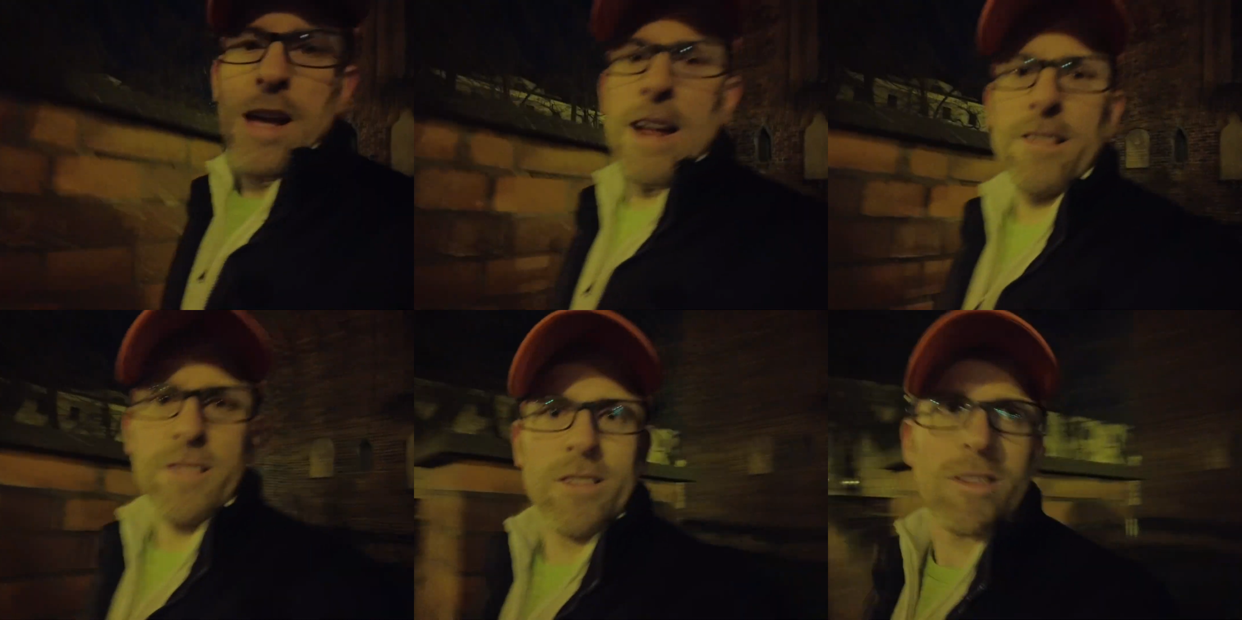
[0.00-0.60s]
And it's
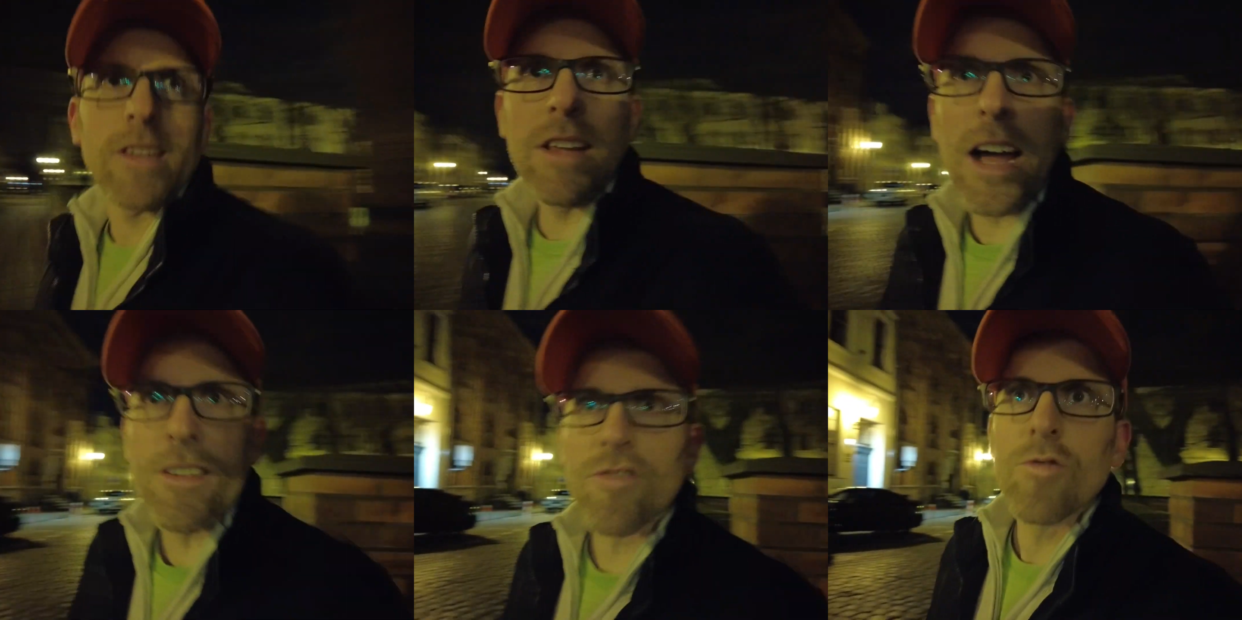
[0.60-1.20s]
clearly
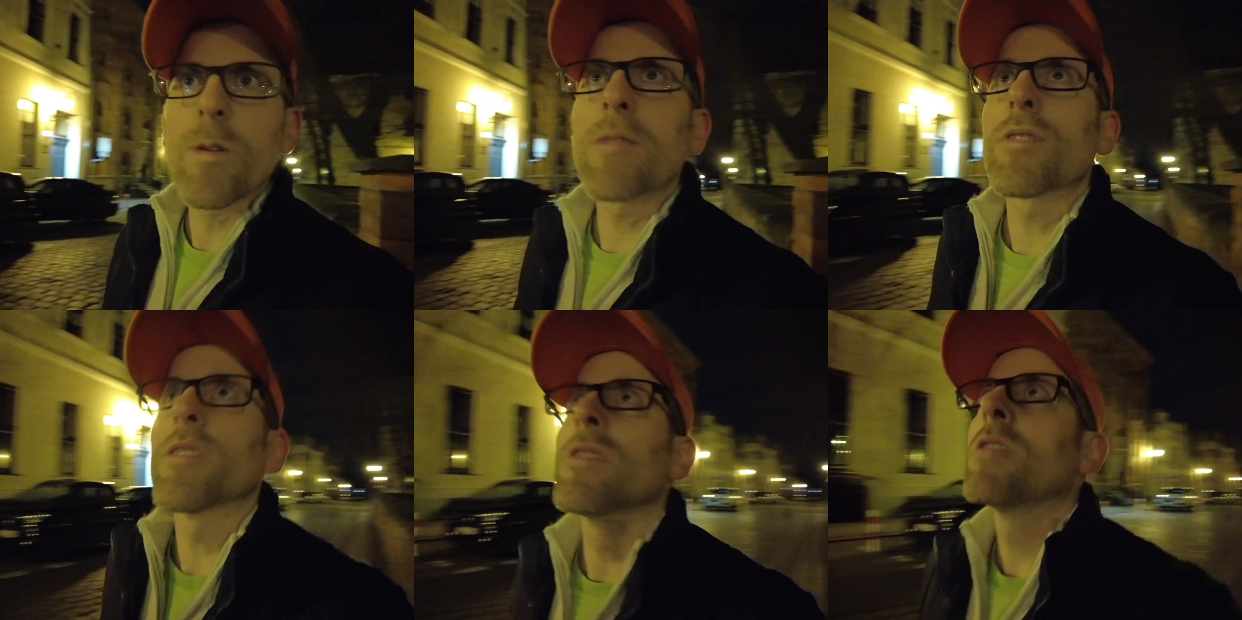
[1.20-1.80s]
not as
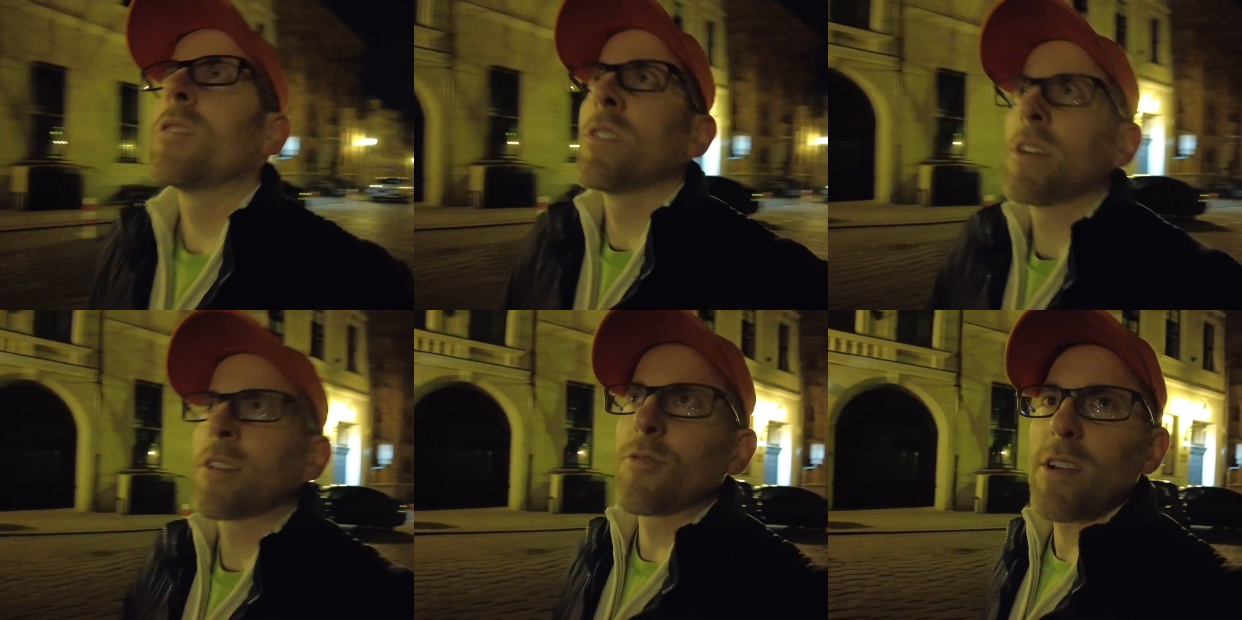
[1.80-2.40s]
crowded.
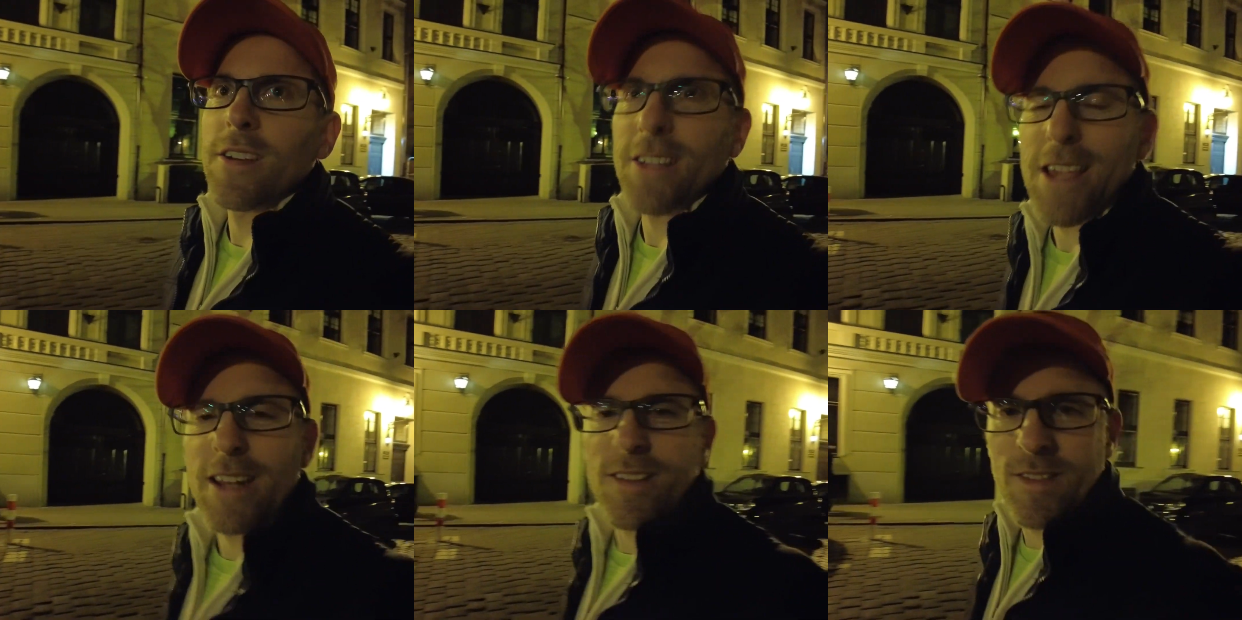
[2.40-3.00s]
Granted,
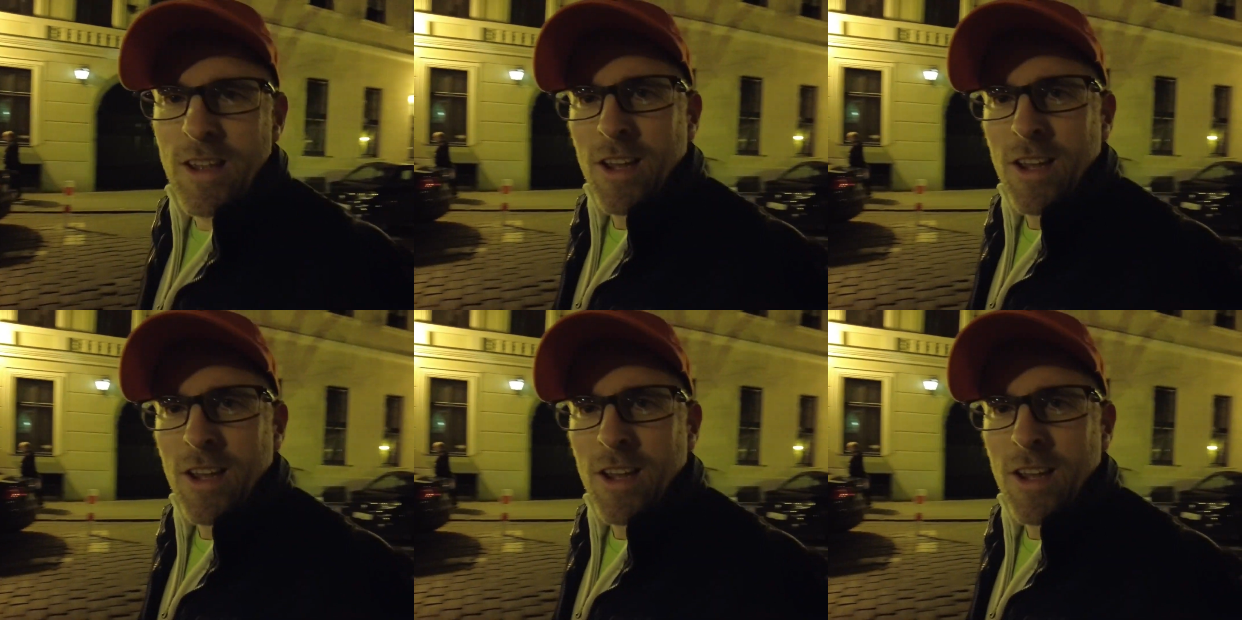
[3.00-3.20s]
again, it's